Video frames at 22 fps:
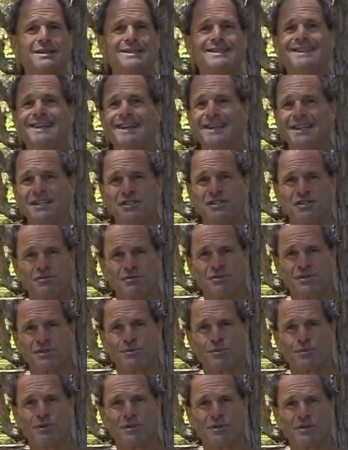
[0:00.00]
dangerous
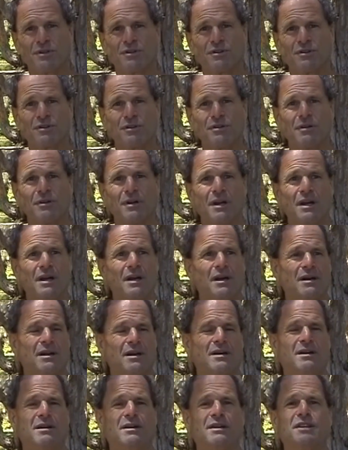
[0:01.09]
will occur.
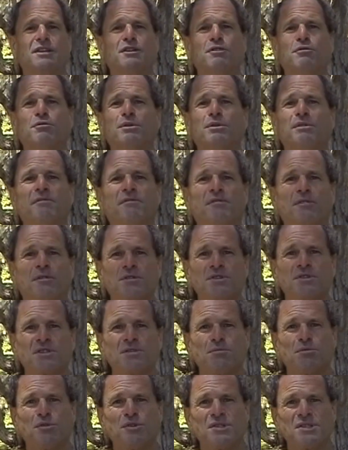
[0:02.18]
Uh,
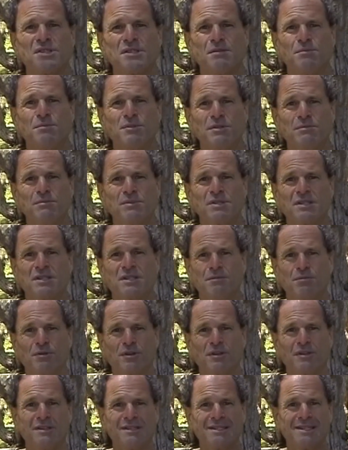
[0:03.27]
irreversible symptoms
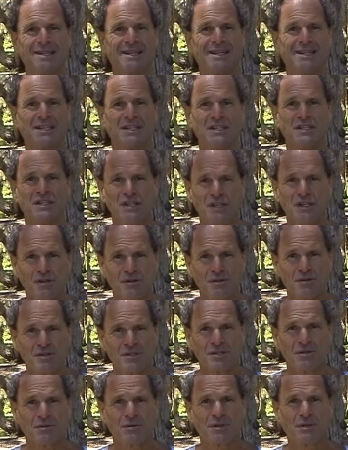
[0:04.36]
typically take years
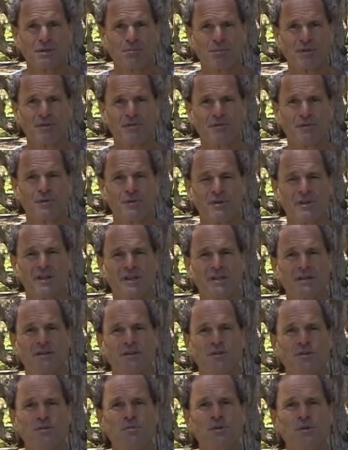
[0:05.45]
to before they
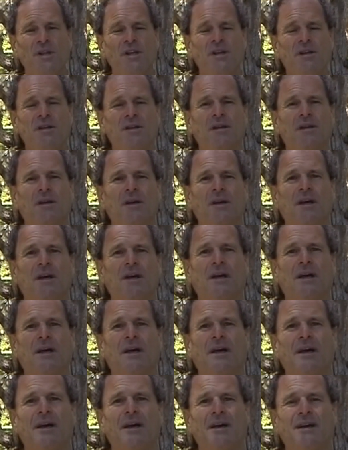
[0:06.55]
accumulate,
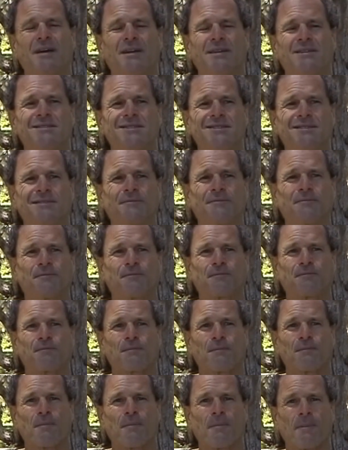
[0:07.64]
and
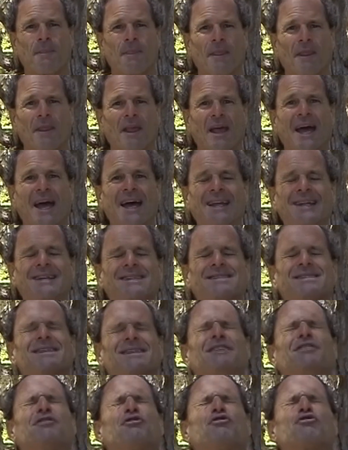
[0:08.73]
and it's
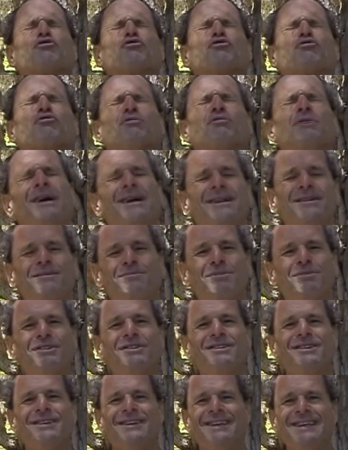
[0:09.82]

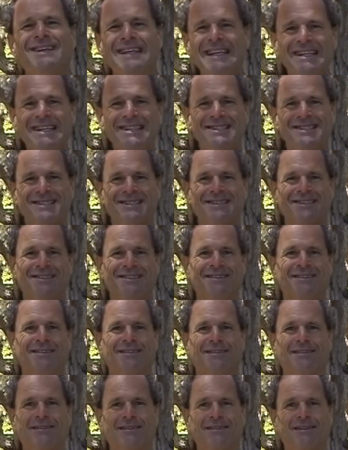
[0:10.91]
incredibly easy
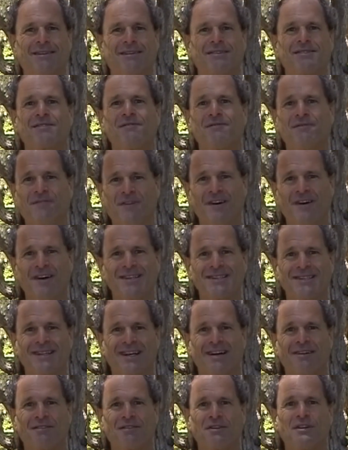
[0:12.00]
to find
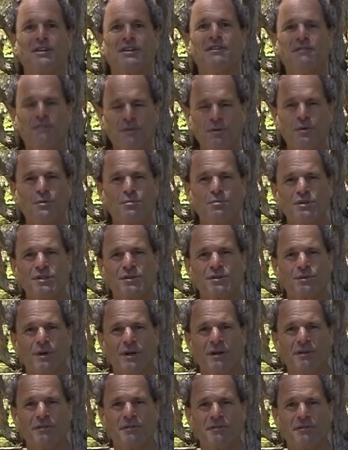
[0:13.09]
out if you're
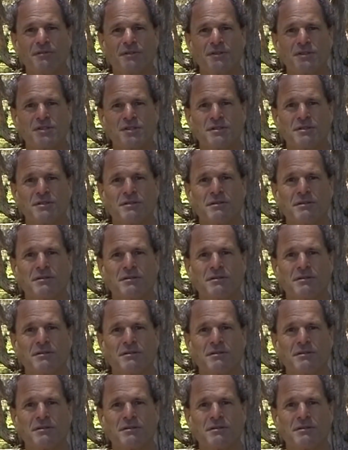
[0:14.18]
B12 deficient.